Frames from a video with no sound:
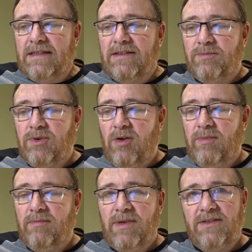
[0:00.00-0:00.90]
The
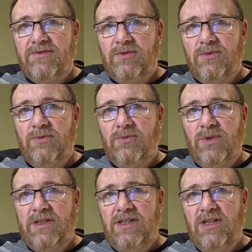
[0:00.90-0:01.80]
problem is, though,
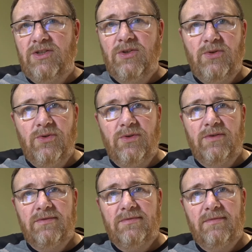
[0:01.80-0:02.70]
when you do
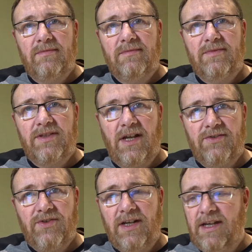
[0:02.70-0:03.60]
start
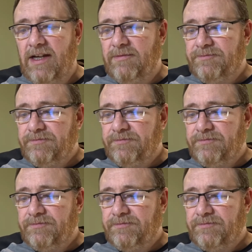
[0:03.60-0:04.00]
drinking it,